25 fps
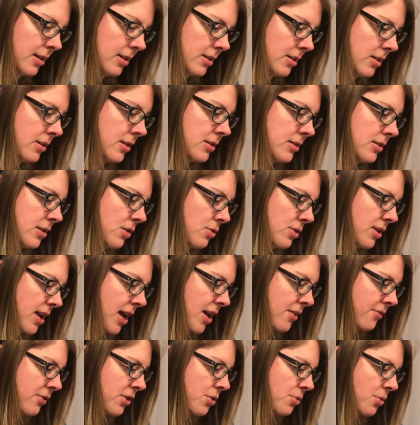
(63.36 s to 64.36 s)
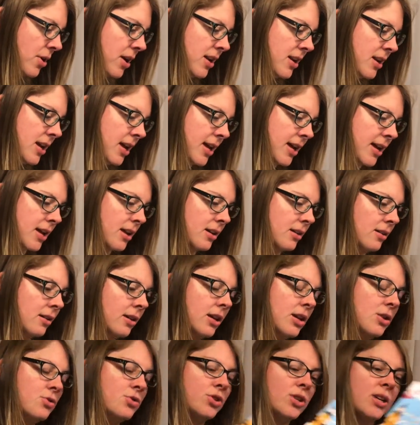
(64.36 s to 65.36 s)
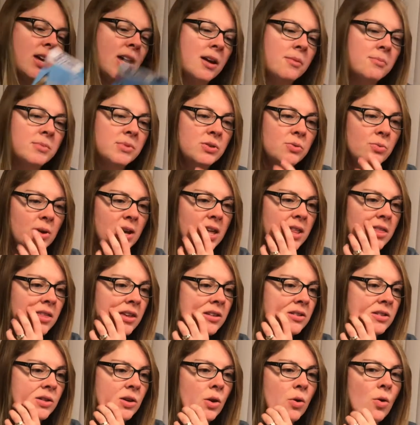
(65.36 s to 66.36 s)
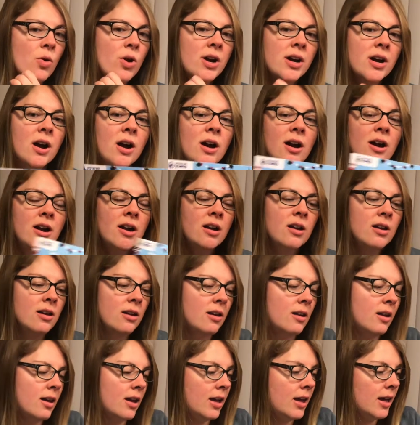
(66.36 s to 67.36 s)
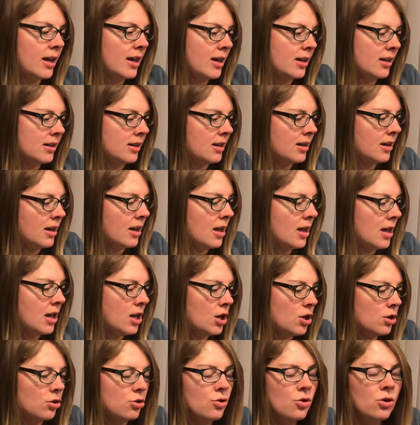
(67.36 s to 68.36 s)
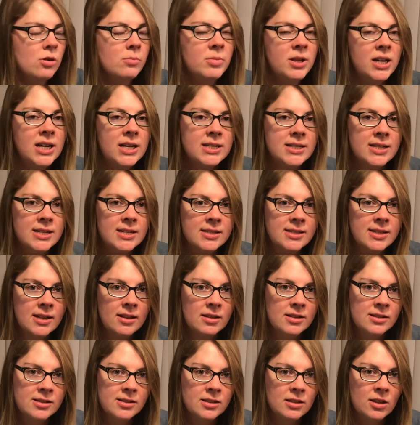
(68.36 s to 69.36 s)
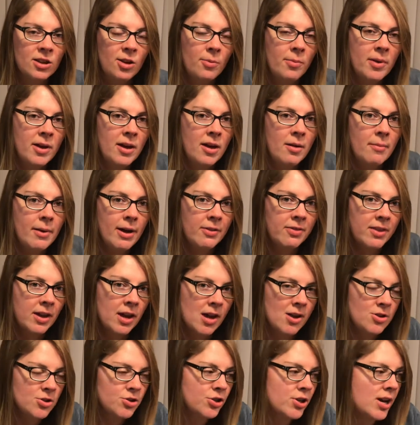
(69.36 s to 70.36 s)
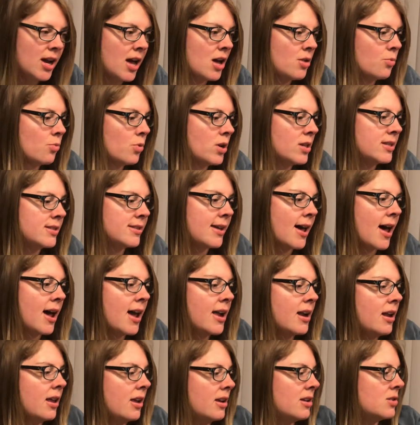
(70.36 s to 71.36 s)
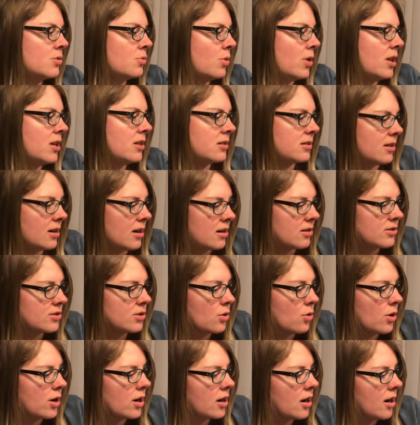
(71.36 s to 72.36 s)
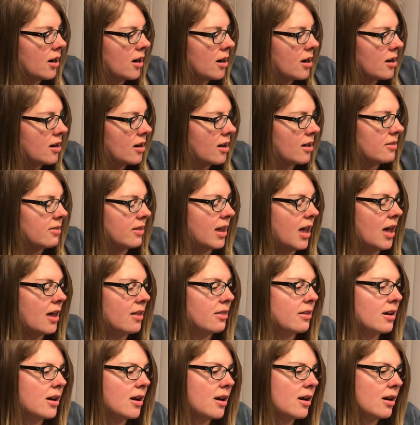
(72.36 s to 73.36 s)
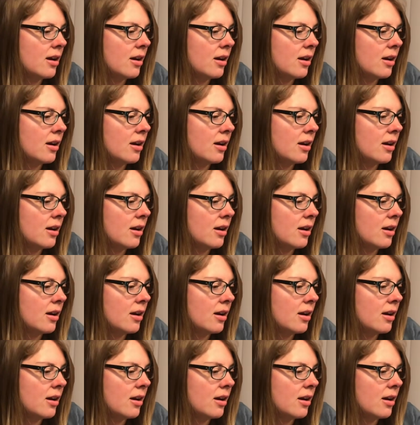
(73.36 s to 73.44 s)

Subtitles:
So in every one, it usually comes with a scorecard, and normally it does tell us a little bit about the country on one side as well as our scorecard on the other.